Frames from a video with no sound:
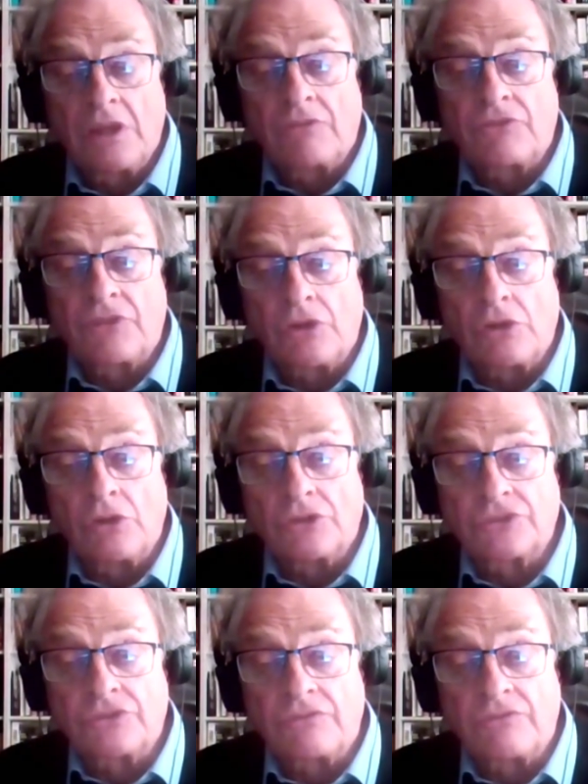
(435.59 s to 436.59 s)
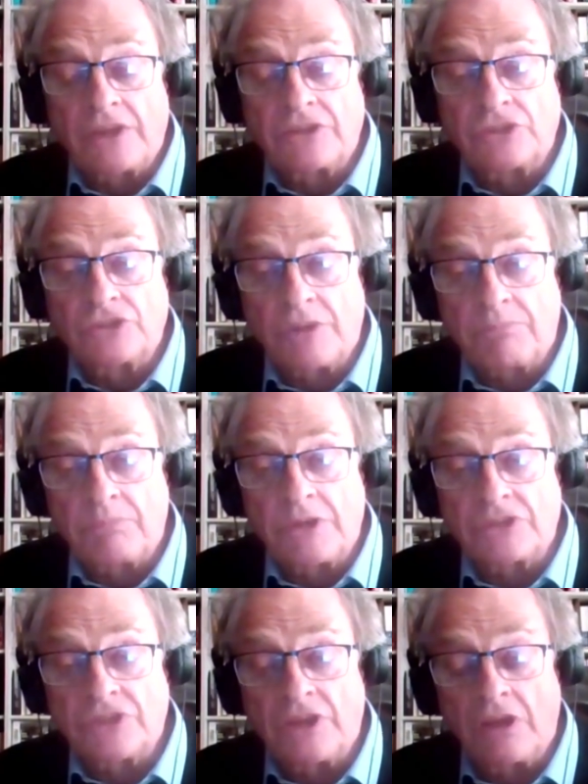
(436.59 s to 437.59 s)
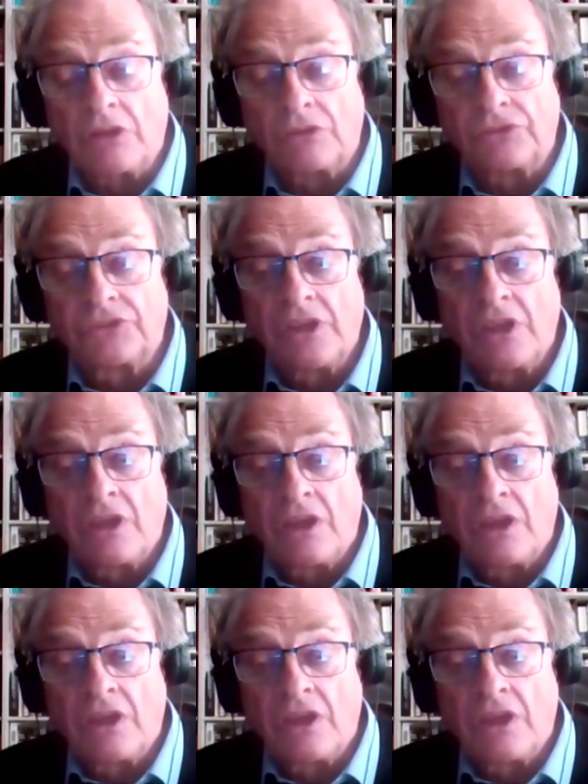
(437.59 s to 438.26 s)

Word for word: if there are lots of anti-ship missiles